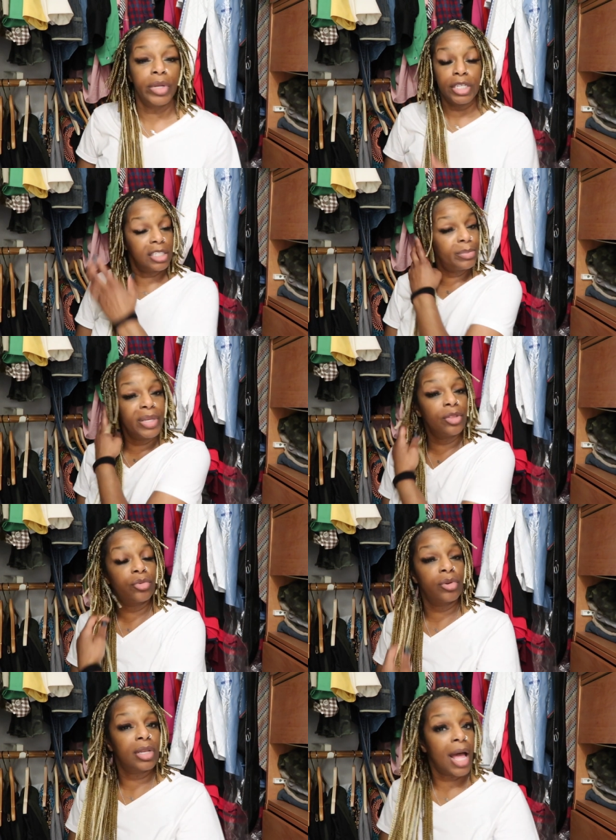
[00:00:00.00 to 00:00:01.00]
We just been
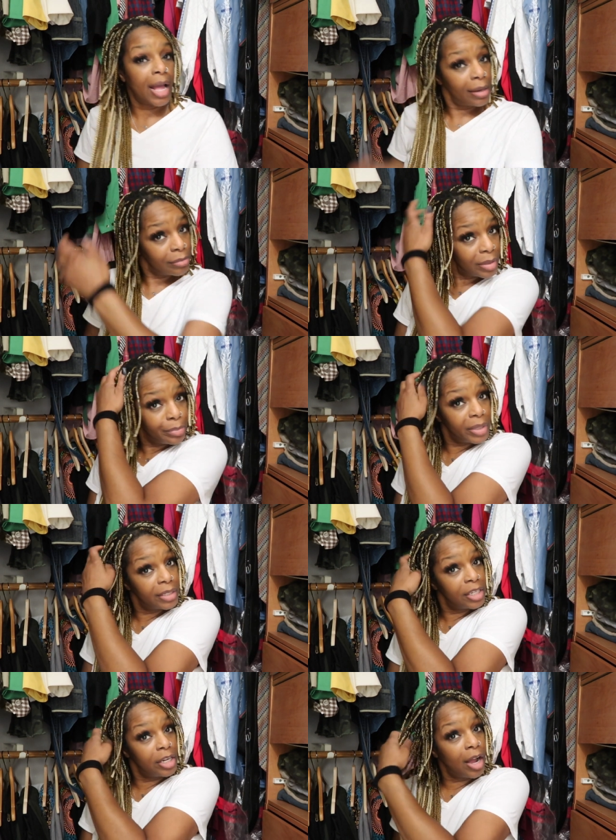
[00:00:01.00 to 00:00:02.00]
through a lot.
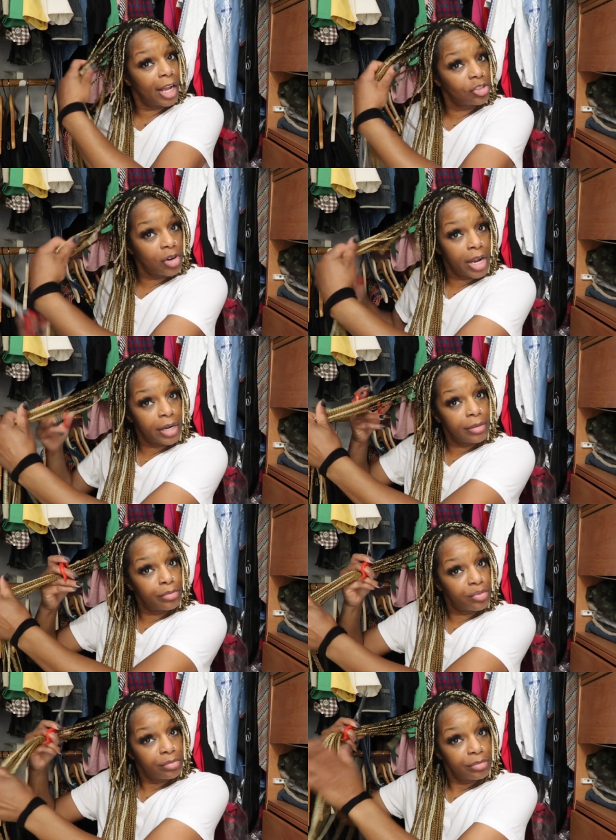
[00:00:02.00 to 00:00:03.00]
But you know, I try to
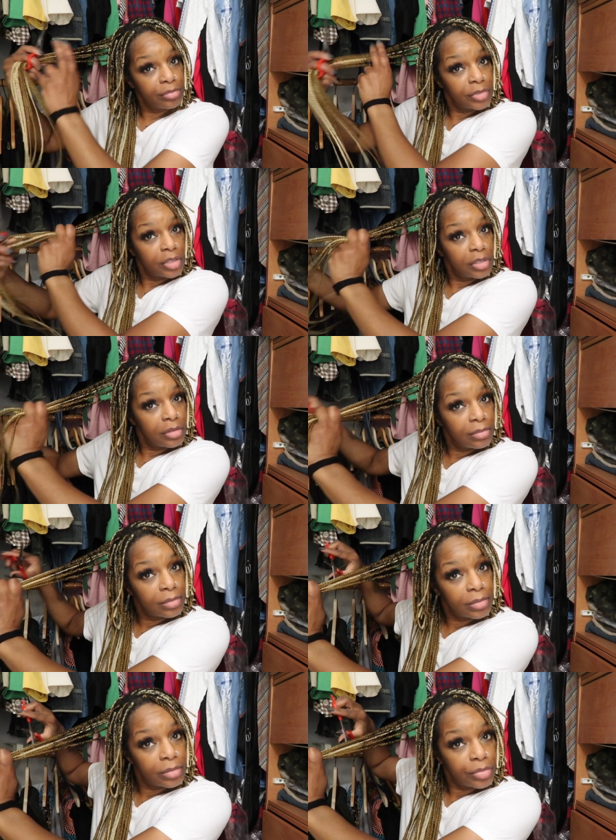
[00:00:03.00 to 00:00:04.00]

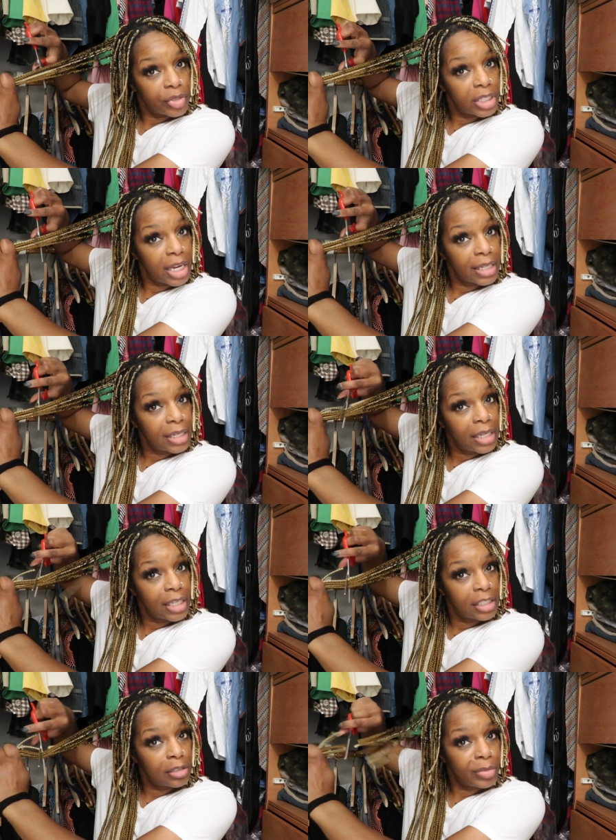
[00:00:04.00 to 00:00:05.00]
protect the
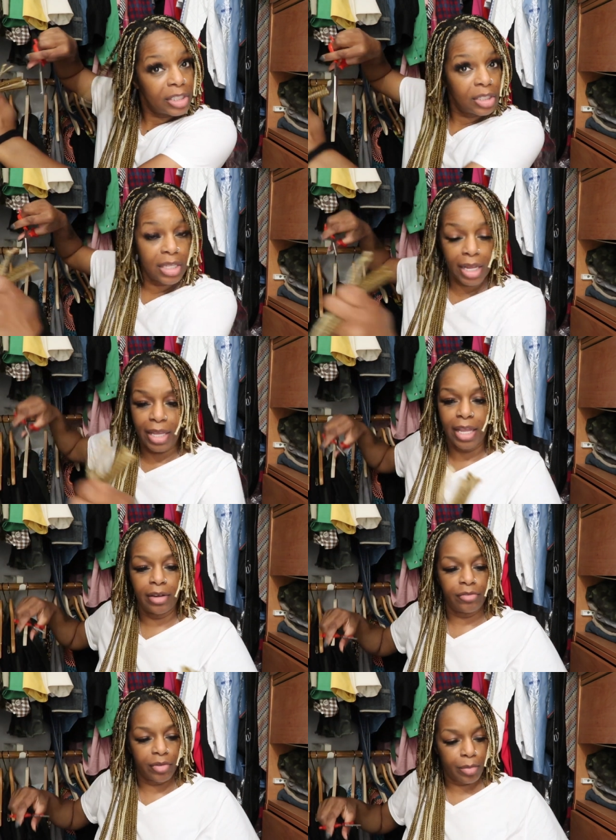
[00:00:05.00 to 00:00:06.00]
kids as much as I
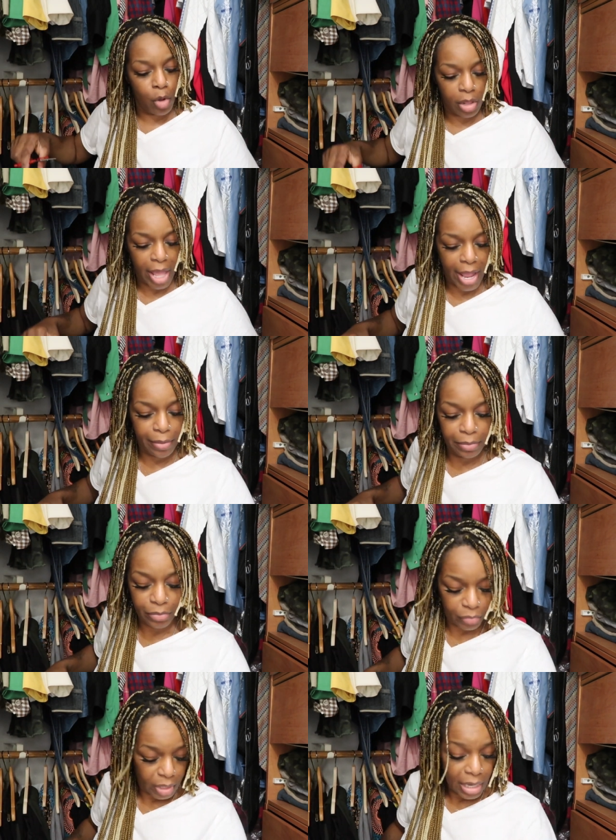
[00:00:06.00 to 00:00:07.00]
can from all that.
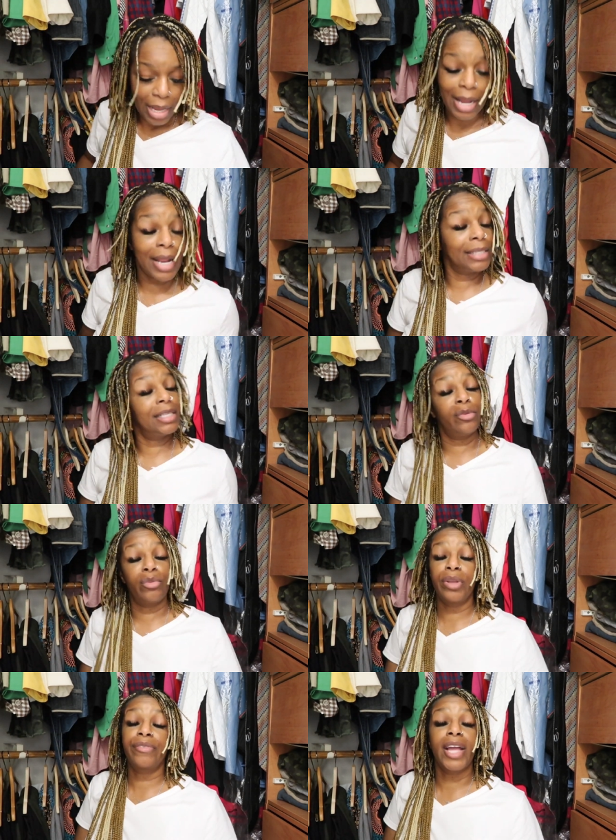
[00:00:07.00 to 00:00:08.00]
And I
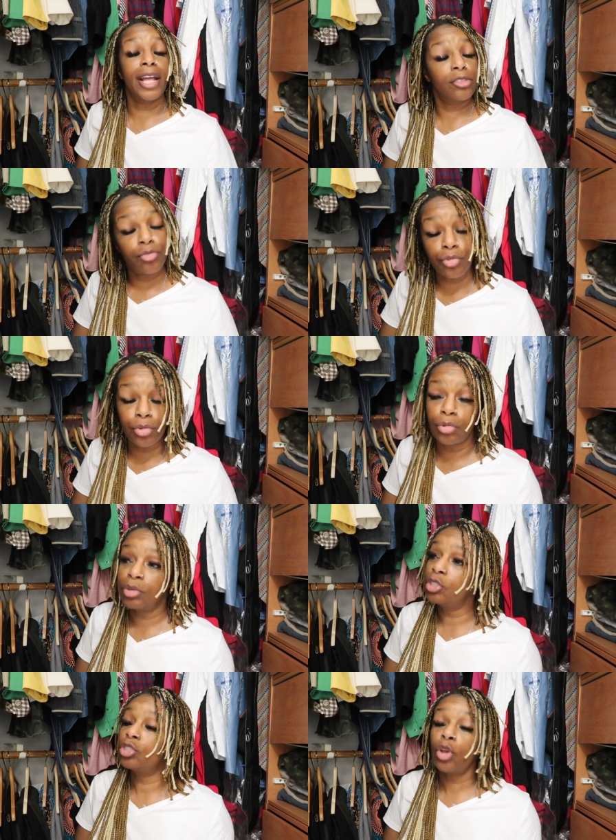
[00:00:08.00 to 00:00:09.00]
said, we've got
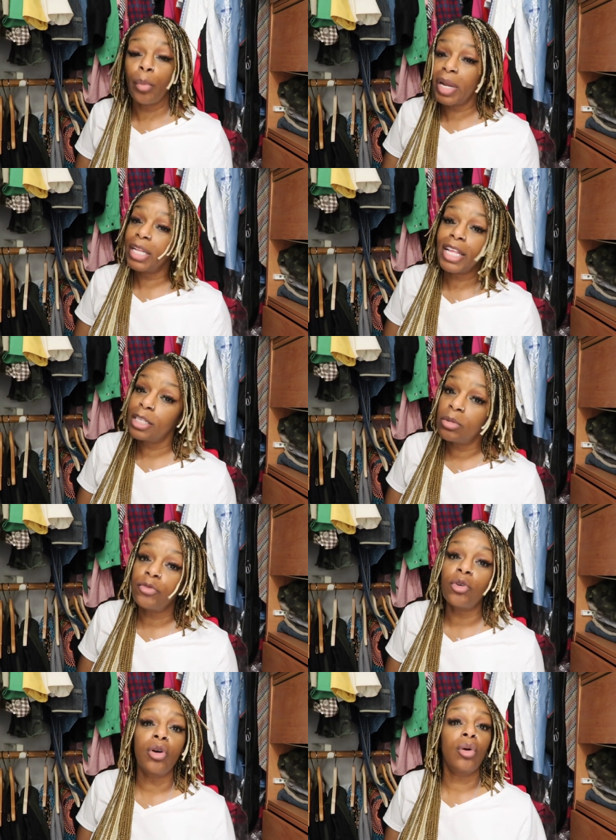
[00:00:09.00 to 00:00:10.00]
through so many things
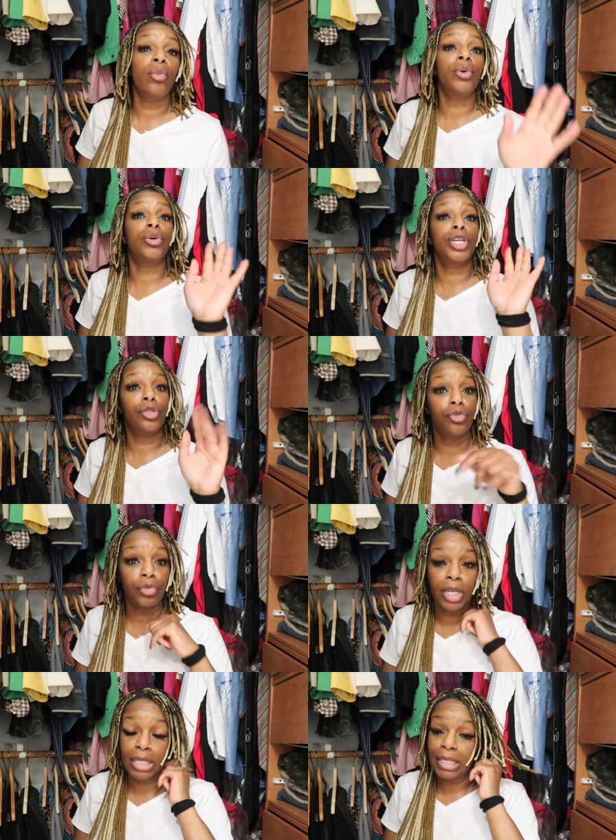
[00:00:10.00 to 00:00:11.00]
before, we'll get
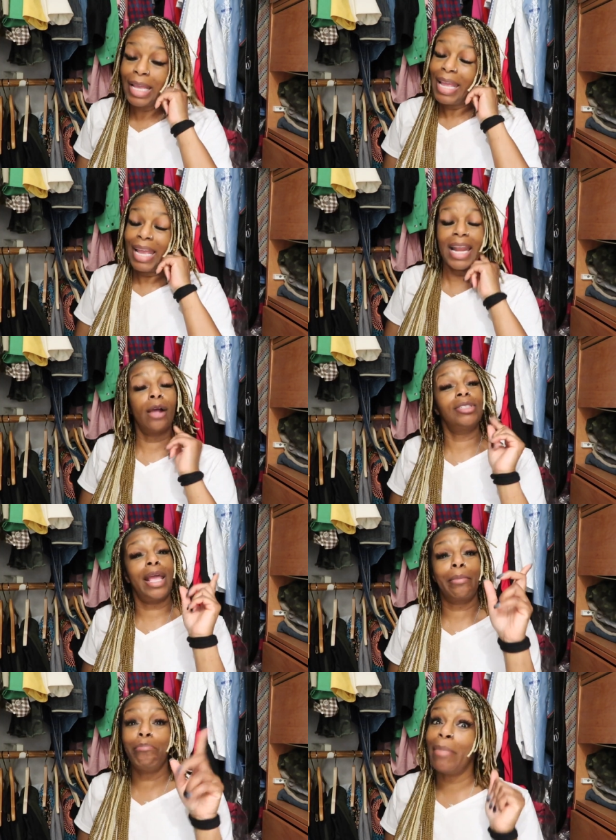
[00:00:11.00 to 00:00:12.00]
through this. And I was
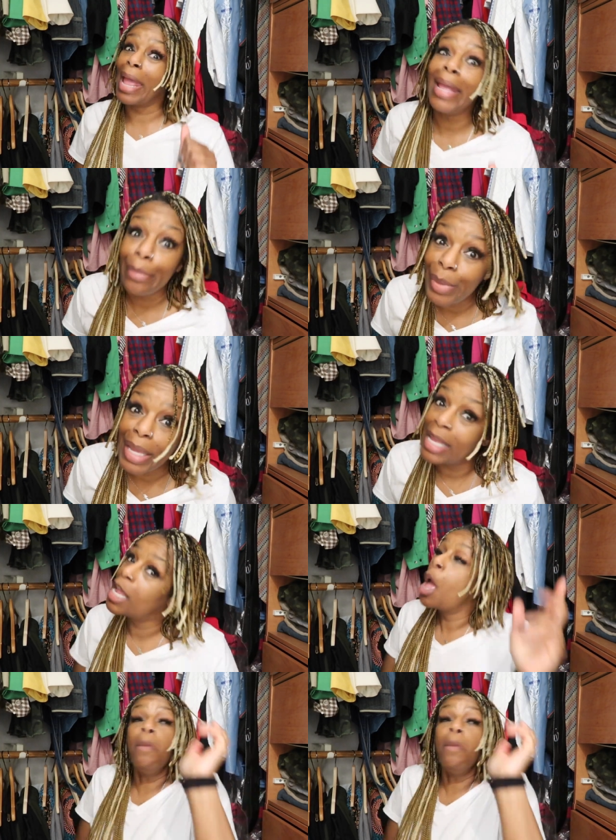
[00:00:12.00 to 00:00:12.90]
like, maybe,